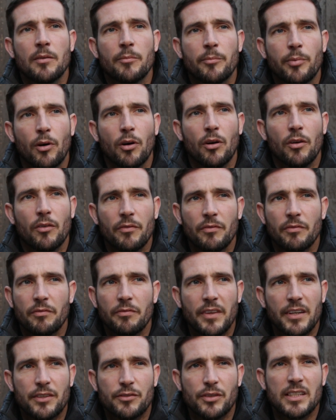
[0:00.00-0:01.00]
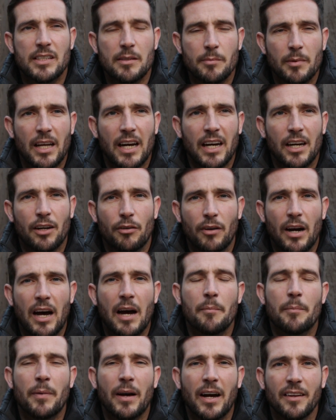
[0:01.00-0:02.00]
But they treated me like
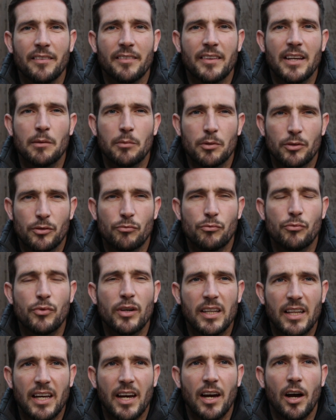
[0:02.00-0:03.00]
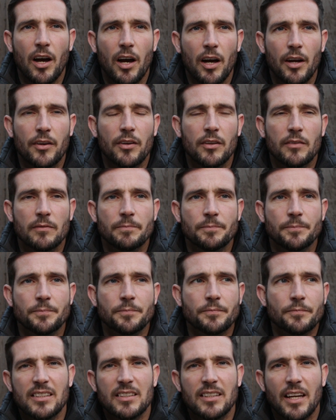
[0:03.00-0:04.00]
crap, and it was really hard.
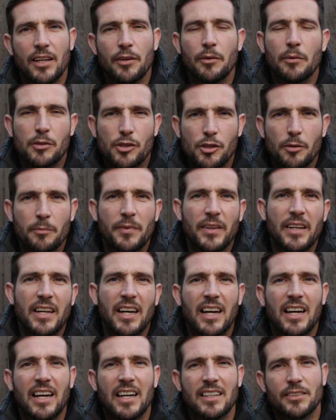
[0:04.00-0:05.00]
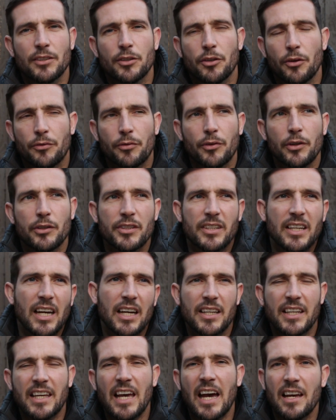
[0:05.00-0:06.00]
And it was something I had to go through to
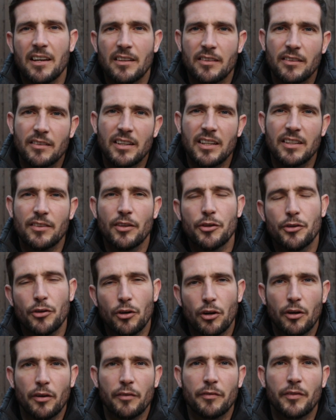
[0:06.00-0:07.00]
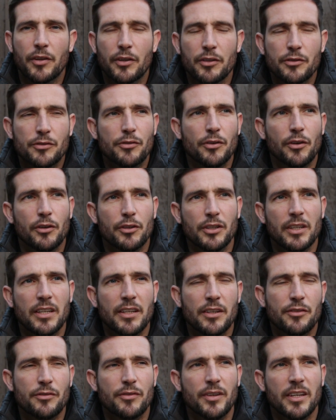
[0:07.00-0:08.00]
kind of get in the door of the construction
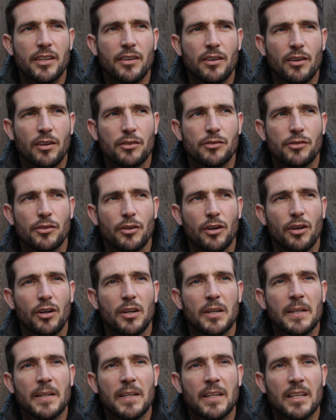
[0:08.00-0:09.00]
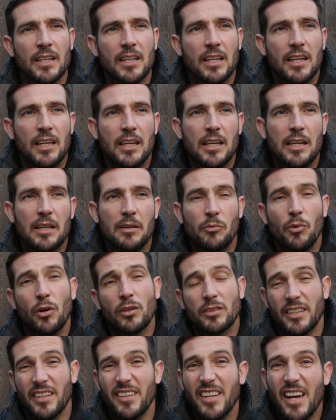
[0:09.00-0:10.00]
industry, you know. So it
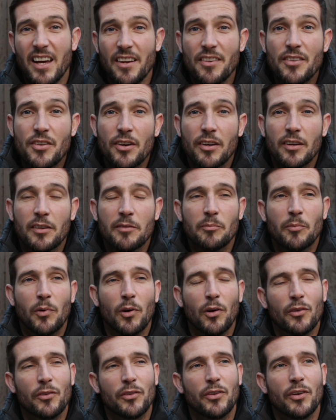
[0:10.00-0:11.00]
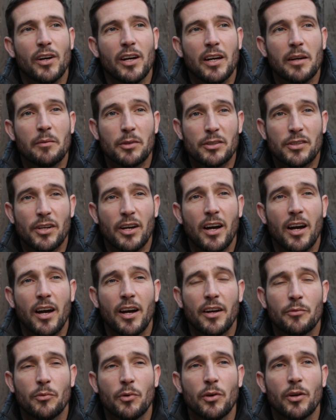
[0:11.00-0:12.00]
worked in the end, but it was
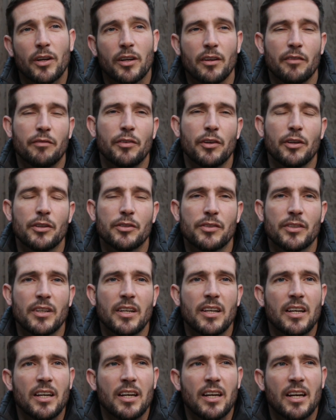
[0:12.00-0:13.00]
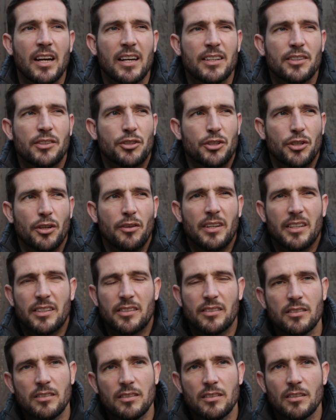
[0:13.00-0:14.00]
hard work at first. And sure,
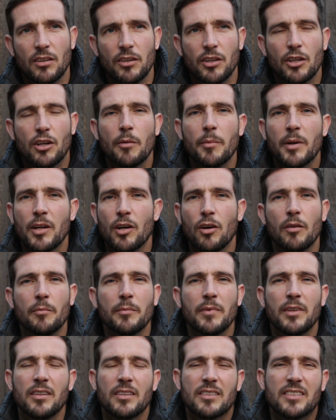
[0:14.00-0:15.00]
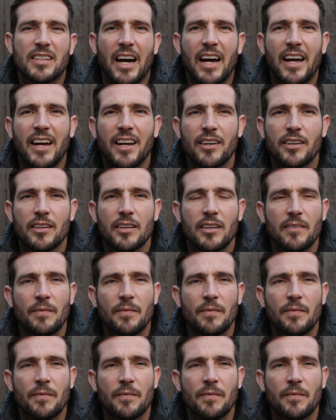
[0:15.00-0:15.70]
it's, you know, you're coming home, you're tired.